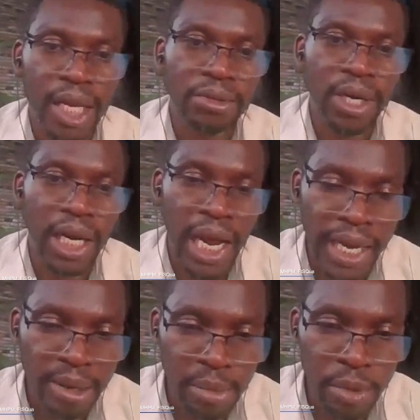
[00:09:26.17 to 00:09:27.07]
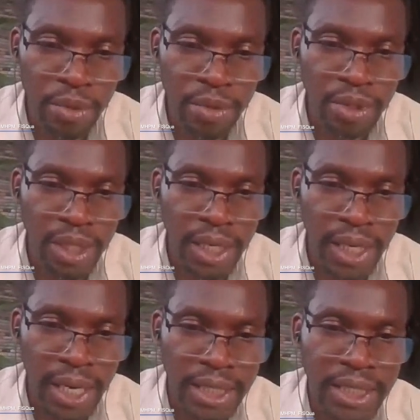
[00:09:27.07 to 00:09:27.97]
a reliable
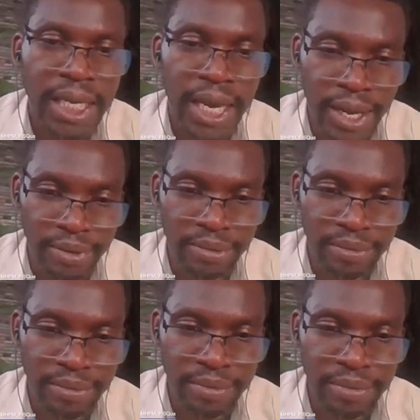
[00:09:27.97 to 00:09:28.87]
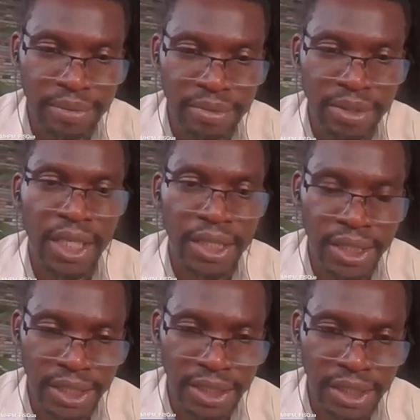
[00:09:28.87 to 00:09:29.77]
healthcare
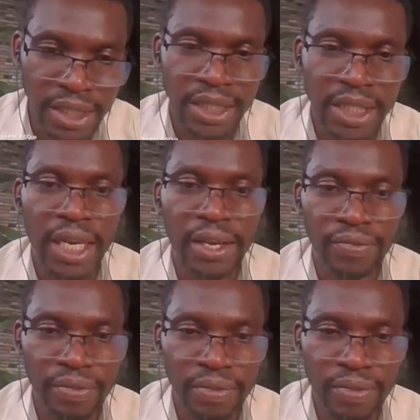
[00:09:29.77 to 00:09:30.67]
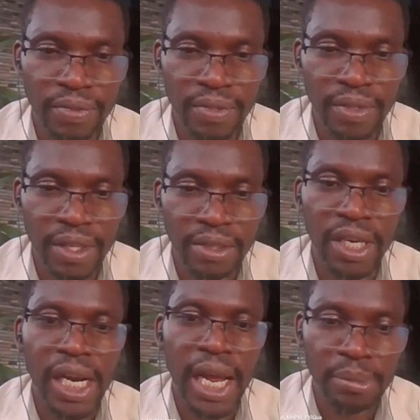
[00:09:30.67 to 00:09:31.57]
setting? Is there
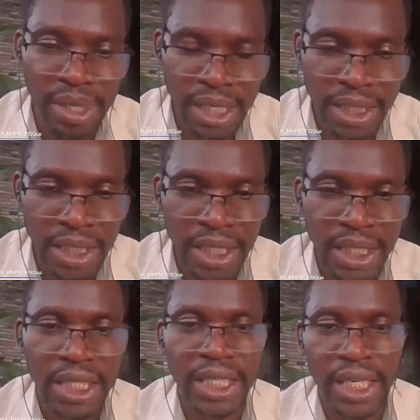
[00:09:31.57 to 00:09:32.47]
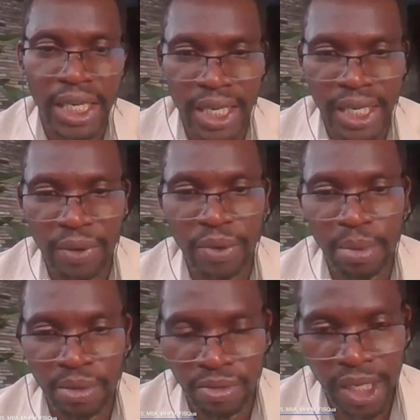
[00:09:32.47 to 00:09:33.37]
reliability in the care that
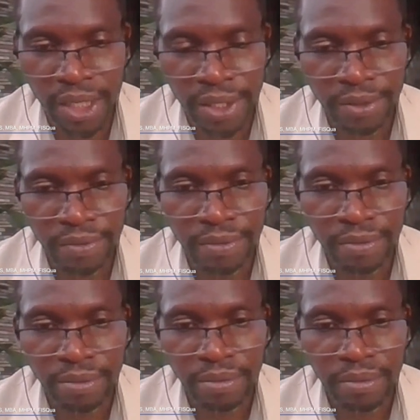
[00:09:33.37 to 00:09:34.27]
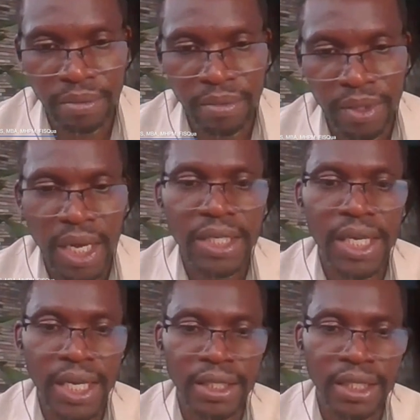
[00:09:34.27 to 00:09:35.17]
we provide?
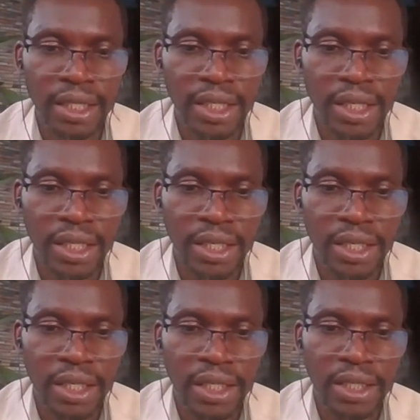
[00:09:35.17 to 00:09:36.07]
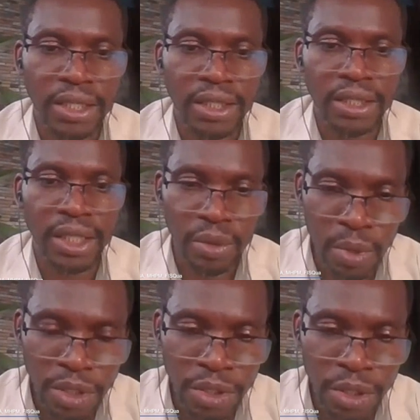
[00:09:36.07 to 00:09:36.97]
And then the
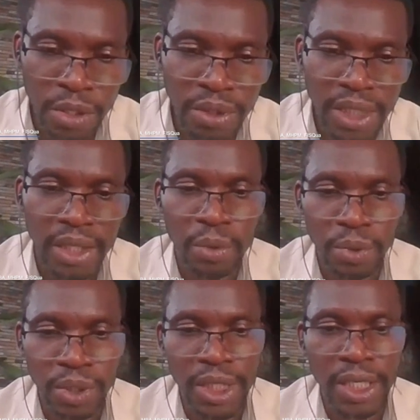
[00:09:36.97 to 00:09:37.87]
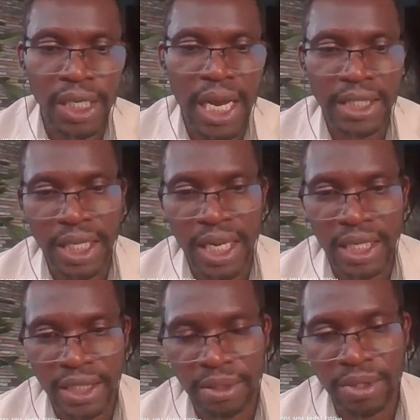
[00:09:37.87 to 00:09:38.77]
question that we'll still ask
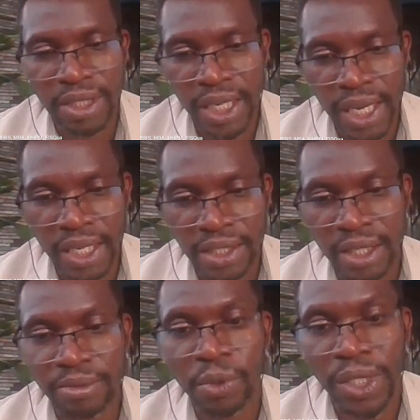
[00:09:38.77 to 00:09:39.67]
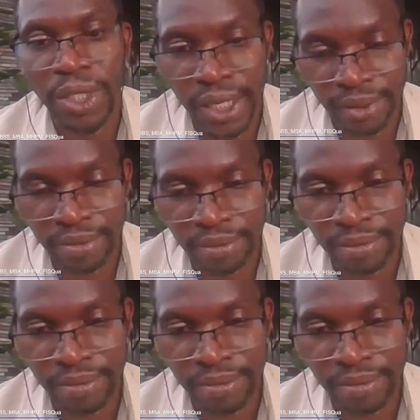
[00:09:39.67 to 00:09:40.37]
ourselves, is care safe today?